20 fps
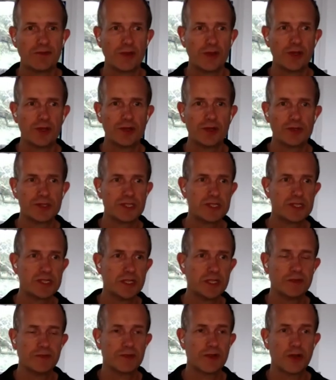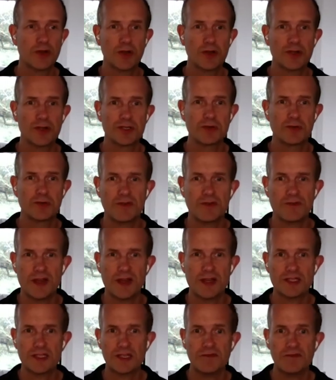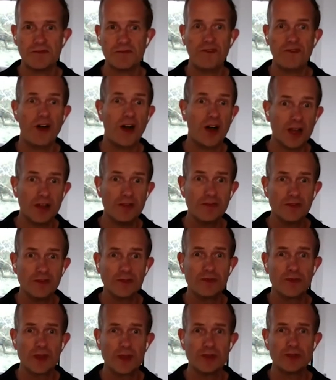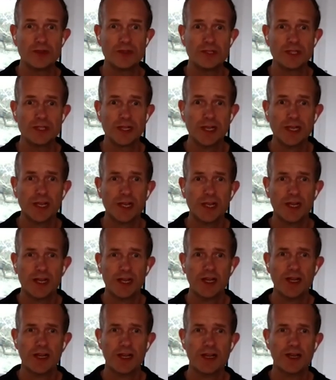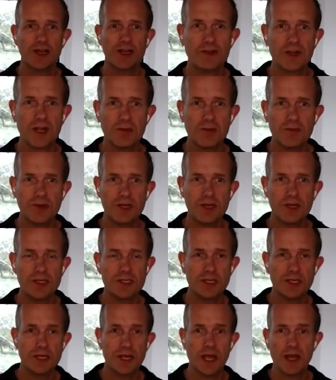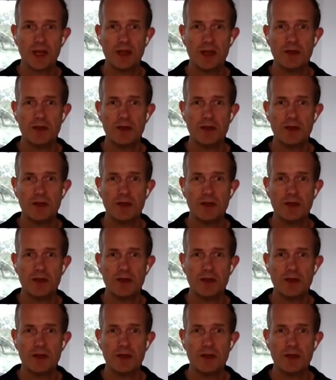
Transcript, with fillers: have uh, or Citi have gone on to invest in five of those 11 companies.